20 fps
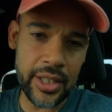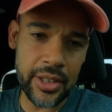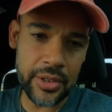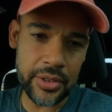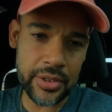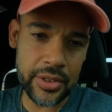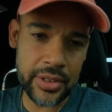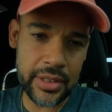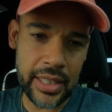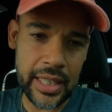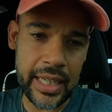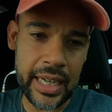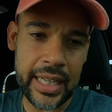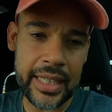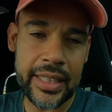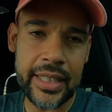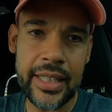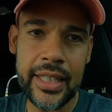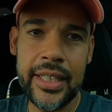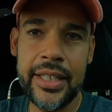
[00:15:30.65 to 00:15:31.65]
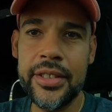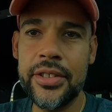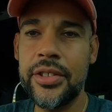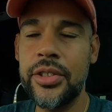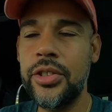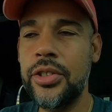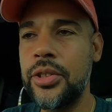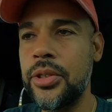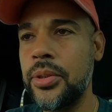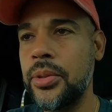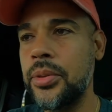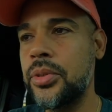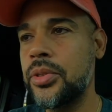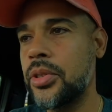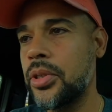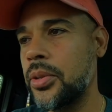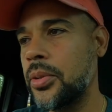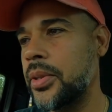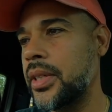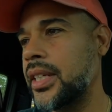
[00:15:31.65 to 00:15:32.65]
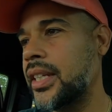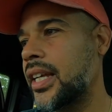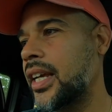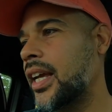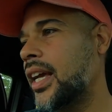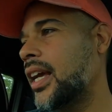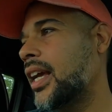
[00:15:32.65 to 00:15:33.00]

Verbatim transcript: else that I need to do to it.